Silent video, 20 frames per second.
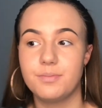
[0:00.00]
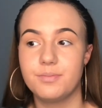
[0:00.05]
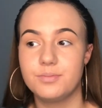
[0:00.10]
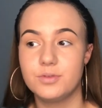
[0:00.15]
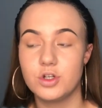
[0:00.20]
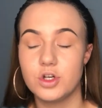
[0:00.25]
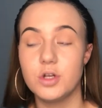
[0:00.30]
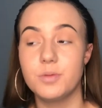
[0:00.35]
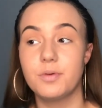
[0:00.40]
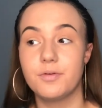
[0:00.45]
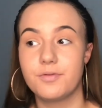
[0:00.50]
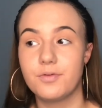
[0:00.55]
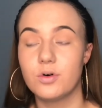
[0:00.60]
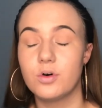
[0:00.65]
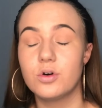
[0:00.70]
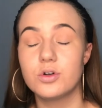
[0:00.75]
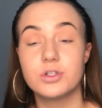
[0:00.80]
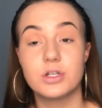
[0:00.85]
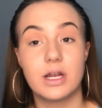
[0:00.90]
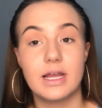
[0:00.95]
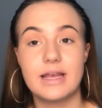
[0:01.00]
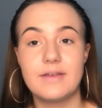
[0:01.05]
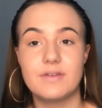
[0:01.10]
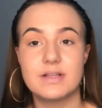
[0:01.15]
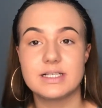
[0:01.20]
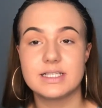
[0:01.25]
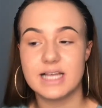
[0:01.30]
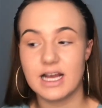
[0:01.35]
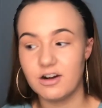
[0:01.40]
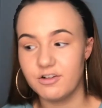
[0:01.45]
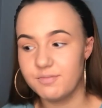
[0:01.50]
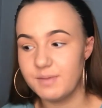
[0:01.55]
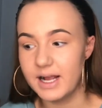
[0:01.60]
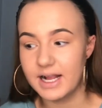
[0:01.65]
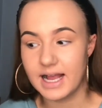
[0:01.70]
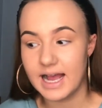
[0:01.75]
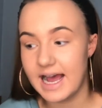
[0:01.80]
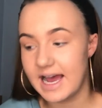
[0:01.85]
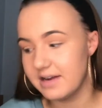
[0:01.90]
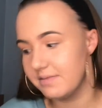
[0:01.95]
to before. So like even South Bank,
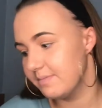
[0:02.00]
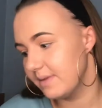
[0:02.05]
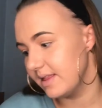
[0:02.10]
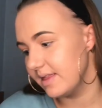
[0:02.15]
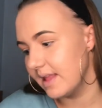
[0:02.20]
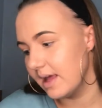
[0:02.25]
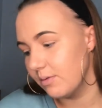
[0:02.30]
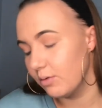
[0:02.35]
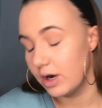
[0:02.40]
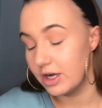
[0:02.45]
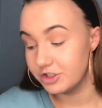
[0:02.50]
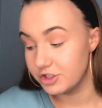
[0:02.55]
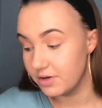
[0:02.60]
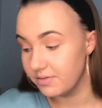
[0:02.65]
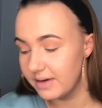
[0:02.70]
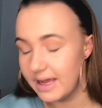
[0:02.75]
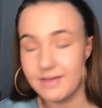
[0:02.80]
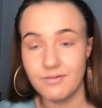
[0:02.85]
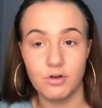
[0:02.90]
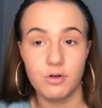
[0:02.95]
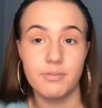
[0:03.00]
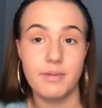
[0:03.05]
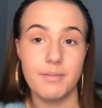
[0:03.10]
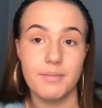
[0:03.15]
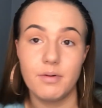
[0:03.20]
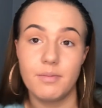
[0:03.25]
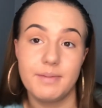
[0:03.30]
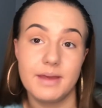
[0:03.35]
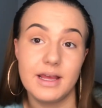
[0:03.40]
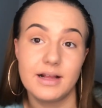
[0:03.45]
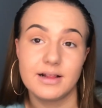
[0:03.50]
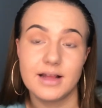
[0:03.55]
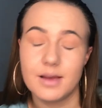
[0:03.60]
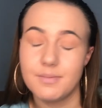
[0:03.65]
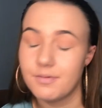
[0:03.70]
I hadn't been there. Well, I don't ever remember being there